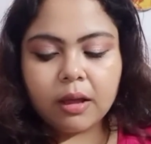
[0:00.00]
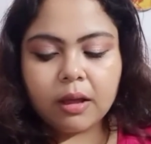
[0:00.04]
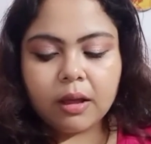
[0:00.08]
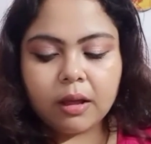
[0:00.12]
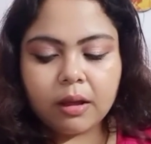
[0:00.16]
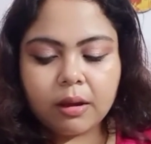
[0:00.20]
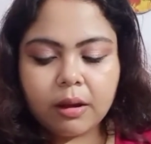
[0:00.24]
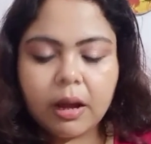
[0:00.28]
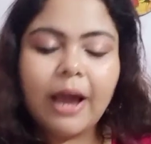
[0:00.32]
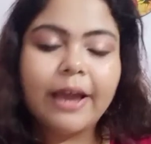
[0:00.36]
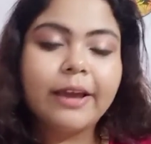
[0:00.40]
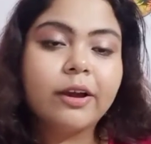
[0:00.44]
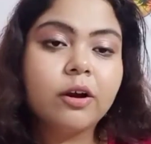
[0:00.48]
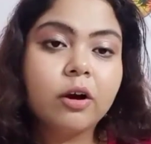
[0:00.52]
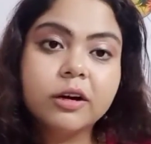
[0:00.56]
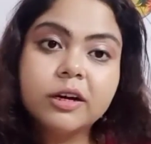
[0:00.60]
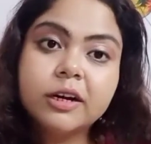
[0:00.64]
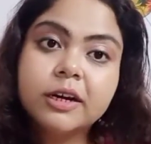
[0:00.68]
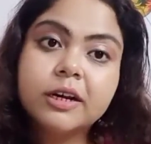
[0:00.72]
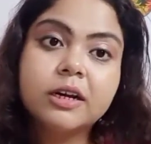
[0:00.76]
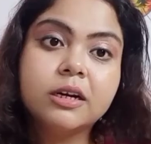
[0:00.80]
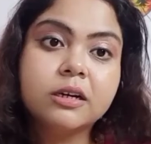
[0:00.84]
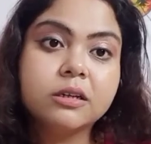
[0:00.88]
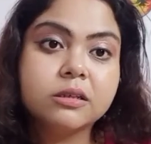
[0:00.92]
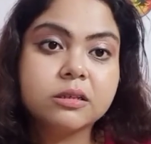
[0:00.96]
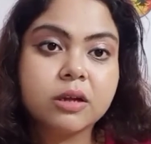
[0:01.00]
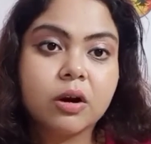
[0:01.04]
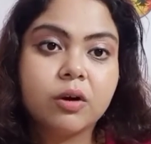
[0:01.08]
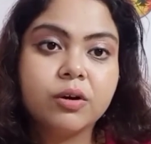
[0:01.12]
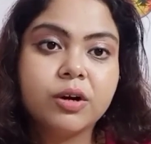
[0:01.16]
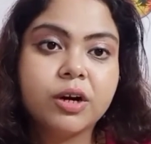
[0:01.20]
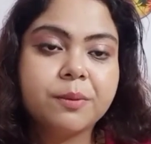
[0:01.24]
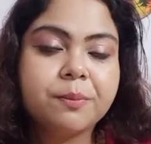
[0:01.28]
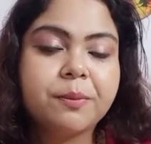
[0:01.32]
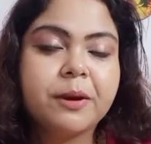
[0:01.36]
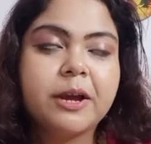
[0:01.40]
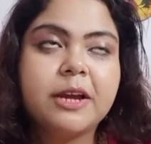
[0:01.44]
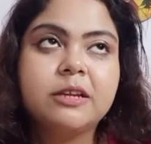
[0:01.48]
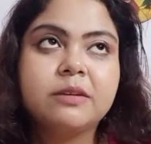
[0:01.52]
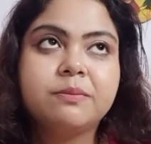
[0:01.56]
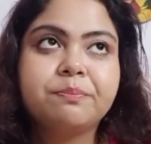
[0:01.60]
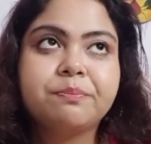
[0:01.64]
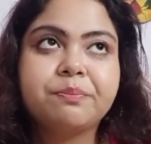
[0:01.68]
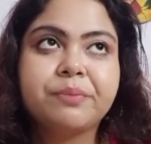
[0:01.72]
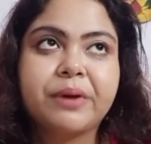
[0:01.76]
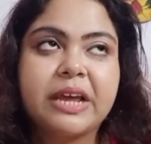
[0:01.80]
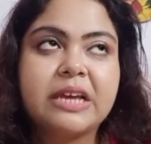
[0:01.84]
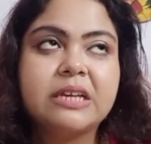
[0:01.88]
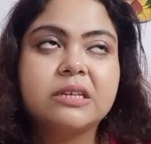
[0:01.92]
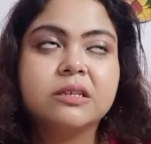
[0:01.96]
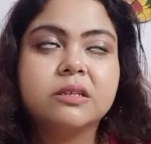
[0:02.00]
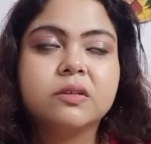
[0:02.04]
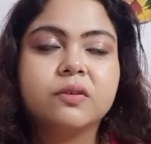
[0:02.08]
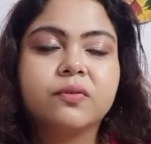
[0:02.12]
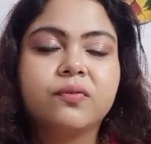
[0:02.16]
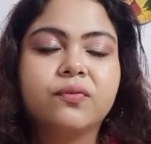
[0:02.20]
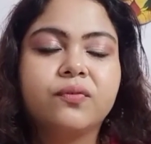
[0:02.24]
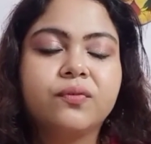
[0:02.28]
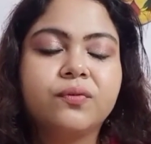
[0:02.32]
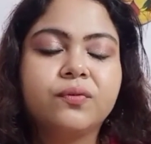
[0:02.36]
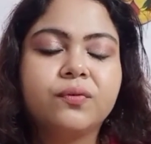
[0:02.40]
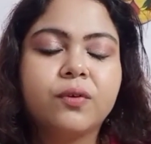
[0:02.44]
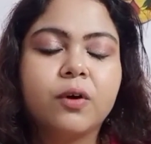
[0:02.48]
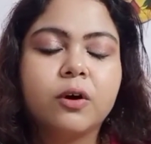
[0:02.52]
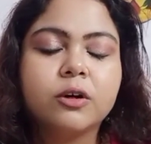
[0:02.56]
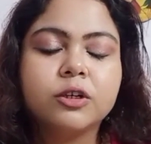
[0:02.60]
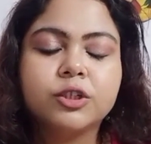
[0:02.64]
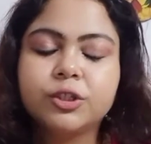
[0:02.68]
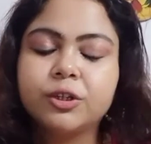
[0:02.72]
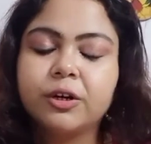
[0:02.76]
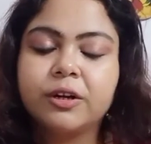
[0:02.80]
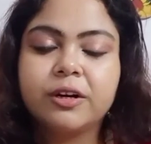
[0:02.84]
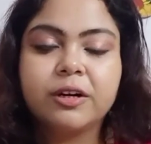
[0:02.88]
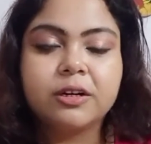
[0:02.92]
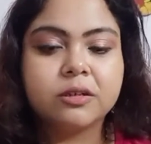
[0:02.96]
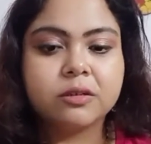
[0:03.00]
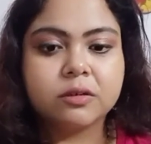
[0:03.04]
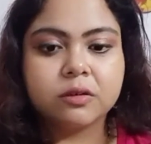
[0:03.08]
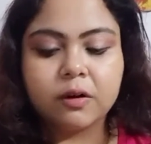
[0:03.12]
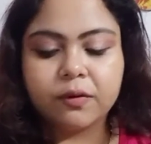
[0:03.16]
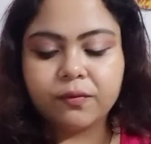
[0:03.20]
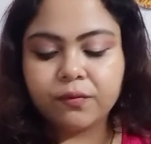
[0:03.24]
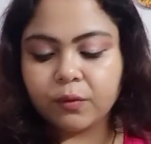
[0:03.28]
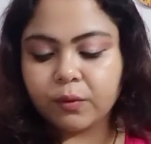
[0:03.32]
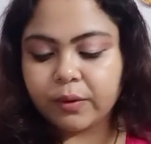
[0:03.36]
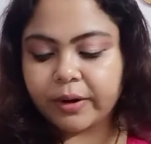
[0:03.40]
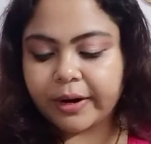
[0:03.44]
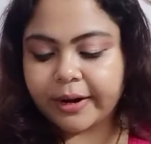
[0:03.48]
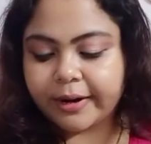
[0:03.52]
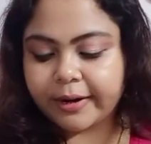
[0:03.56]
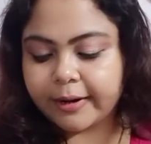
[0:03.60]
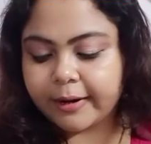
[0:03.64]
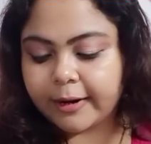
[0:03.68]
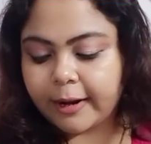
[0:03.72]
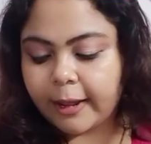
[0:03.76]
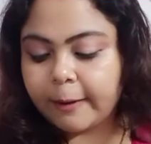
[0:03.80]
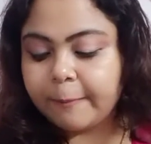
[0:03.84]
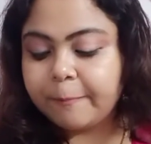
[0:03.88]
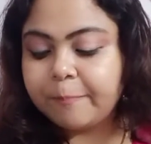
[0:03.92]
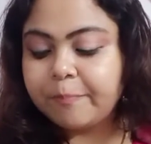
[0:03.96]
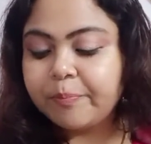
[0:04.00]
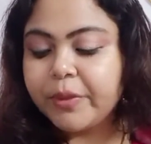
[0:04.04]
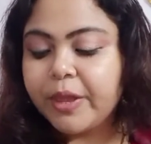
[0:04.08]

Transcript: I got it in a discounted price, for sure it is not four ninety-nine.